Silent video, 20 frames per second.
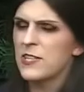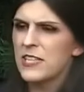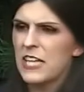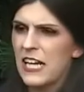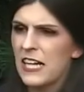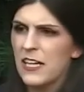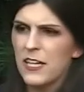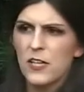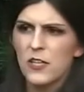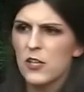
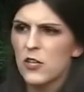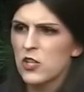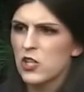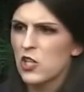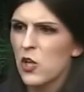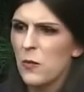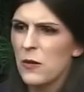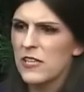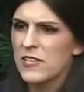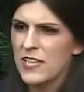Danica. You're
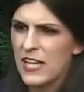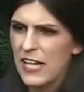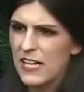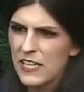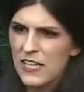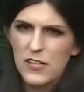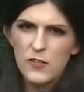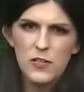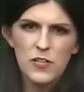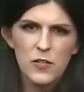so excited
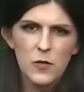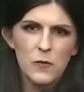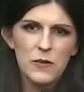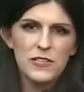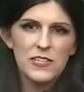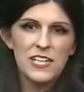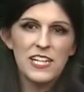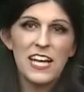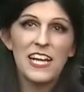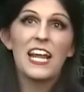that you're going to win
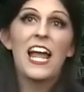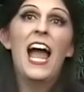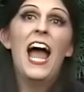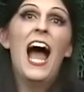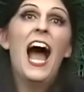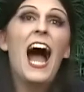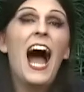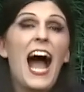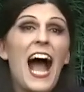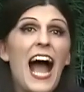tonight.
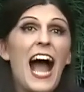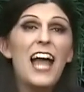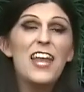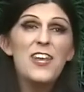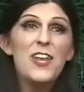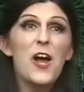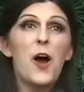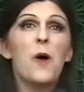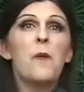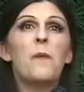
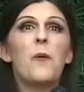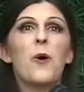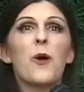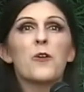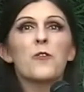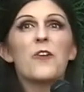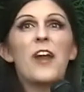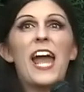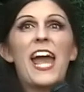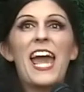No more
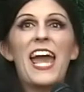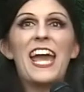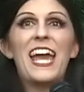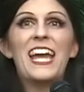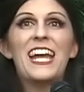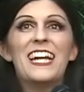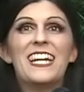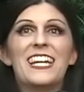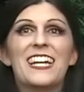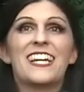
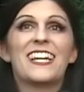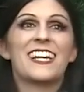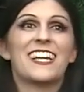rain!"